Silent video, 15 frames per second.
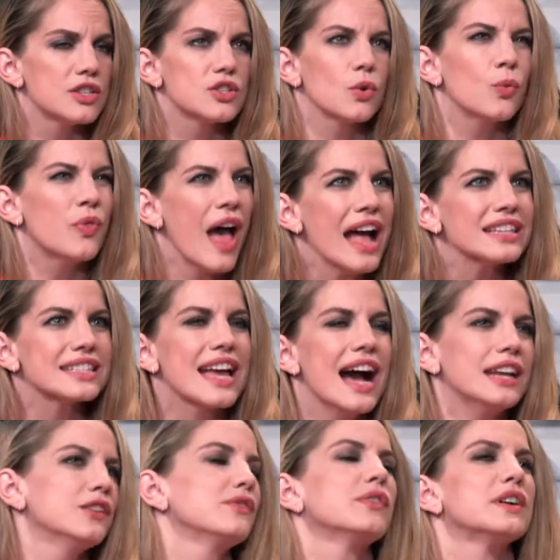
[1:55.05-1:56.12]
So that's
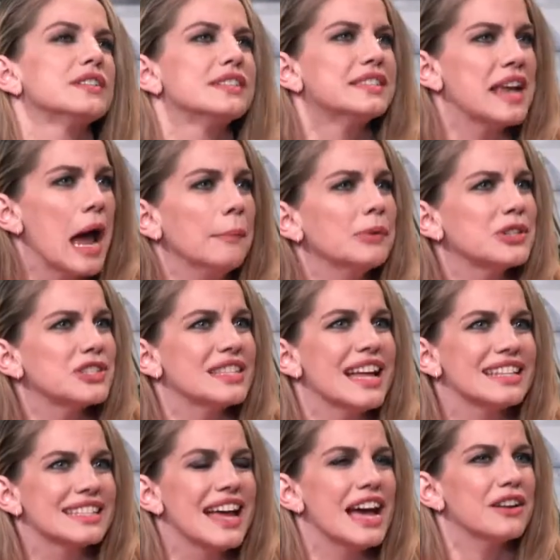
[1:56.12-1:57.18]
kind of established, and
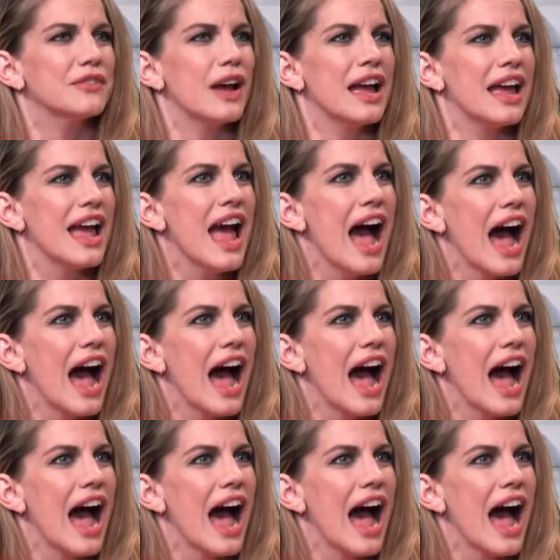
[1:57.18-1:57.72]
that's kind of, I,